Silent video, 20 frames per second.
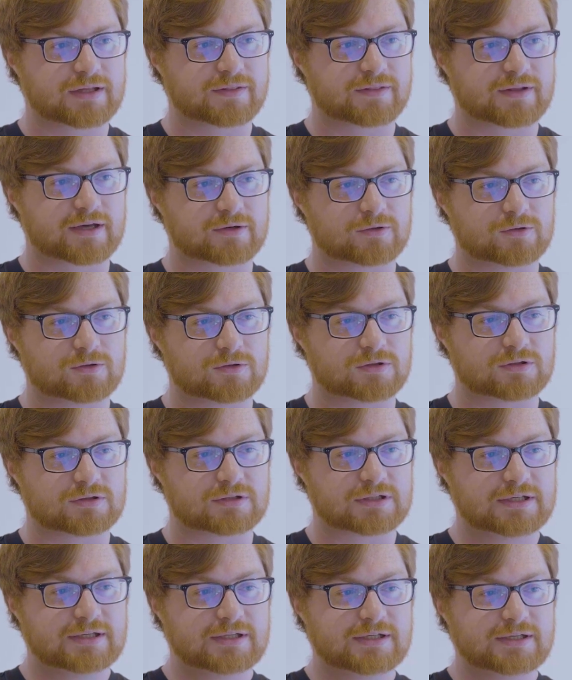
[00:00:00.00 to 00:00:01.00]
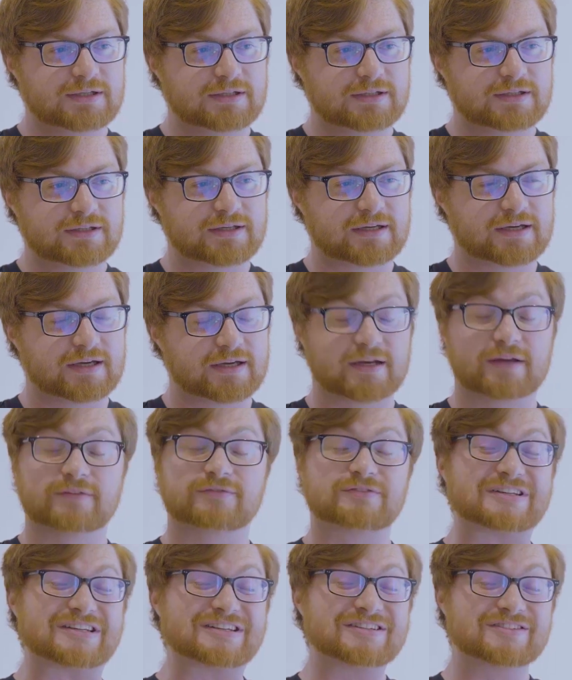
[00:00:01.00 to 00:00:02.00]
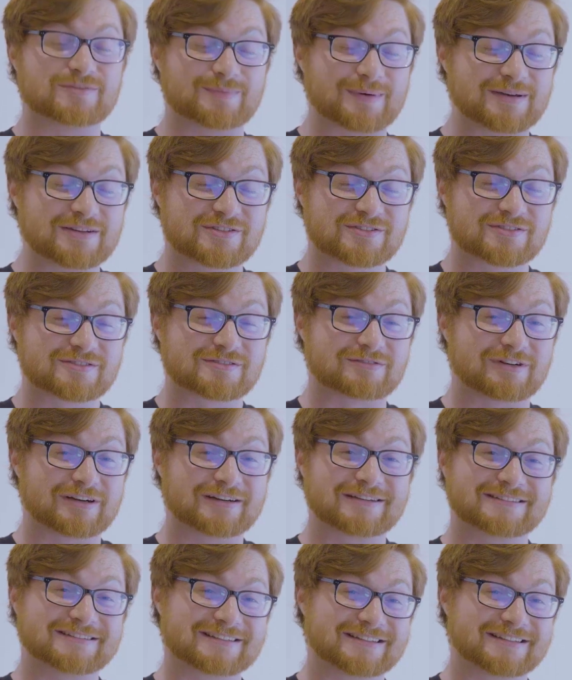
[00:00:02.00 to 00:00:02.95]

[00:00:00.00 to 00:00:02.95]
in that whole NFT space, right?